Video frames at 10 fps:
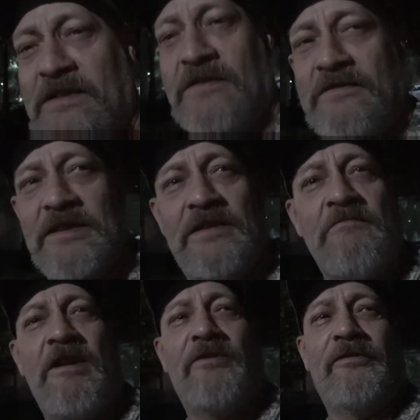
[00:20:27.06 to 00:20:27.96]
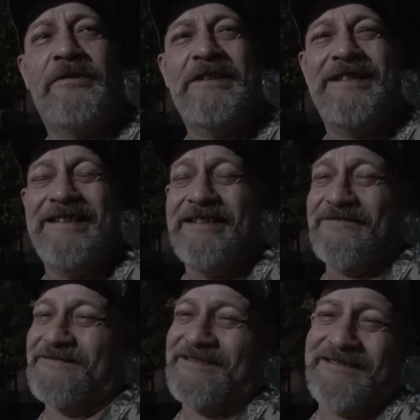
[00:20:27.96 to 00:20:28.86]
those, ate the macaroni and
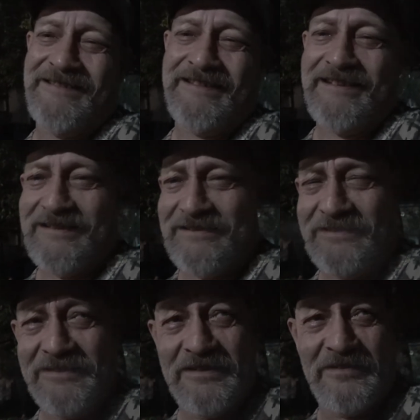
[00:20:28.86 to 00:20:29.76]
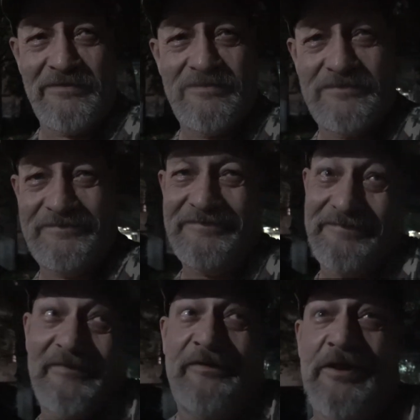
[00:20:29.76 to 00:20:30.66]
cheese, which, eh, you know,
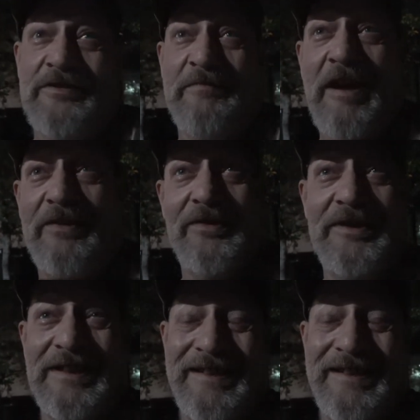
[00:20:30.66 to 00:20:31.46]
frozen macaroni and